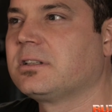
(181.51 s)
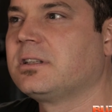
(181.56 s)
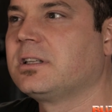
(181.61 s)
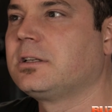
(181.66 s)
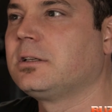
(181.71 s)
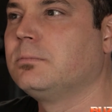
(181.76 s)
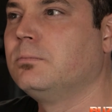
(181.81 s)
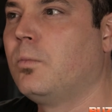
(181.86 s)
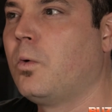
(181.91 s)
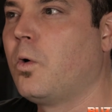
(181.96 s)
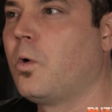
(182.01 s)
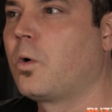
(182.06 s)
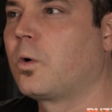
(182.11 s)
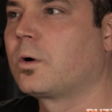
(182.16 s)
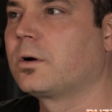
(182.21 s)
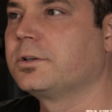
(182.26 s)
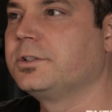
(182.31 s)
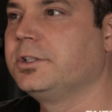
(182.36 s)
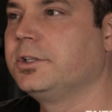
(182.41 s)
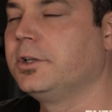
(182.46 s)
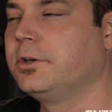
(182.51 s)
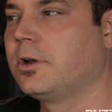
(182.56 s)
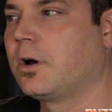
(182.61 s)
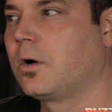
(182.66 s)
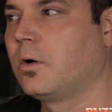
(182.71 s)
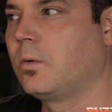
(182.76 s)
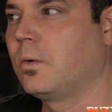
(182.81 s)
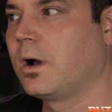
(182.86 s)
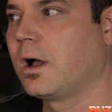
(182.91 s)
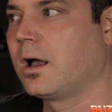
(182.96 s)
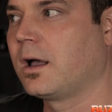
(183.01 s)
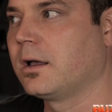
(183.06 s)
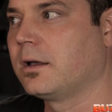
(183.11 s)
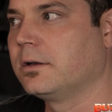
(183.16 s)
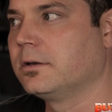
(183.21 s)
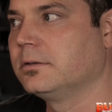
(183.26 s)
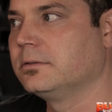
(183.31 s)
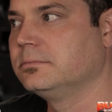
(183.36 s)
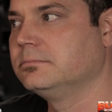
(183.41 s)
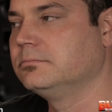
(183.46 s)
a little more, you know,
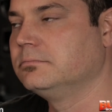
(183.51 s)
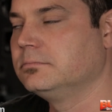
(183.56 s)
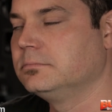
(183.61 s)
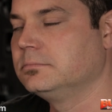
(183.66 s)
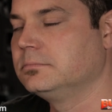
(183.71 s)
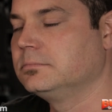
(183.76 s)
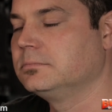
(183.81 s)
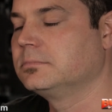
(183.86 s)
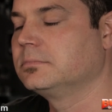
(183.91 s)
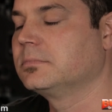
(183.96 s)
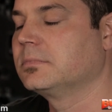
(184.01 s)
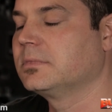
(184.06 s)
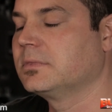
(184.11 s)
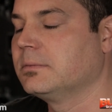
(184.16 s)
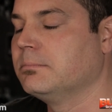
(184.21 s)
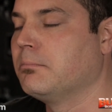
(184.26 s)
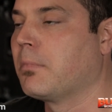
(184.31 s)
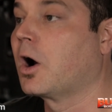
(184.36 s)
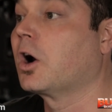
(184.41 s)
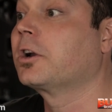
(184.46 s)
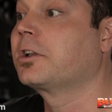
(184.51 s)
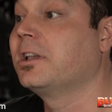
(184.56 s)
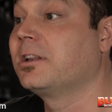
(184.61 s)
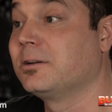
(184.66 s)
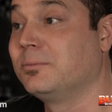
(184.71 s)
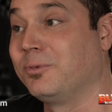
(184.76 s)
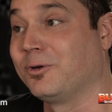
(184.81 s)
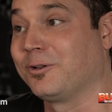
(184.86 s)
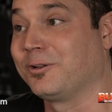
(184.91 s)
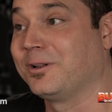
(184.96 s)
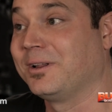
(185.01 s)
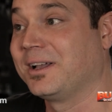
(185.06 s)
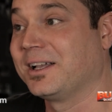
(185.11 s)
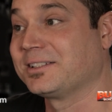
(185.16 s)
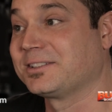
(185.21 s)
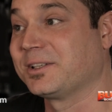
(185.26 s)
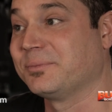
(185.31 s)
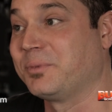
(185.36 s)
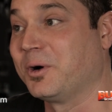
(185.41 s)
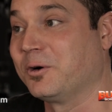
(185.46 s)
marketable,
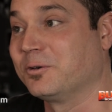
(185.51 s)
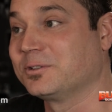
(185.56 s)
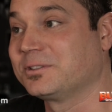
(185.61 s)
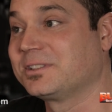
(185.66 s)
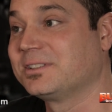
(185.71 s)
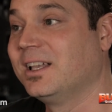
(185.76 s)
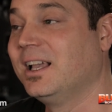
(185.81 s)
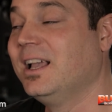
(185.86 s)
I suppose.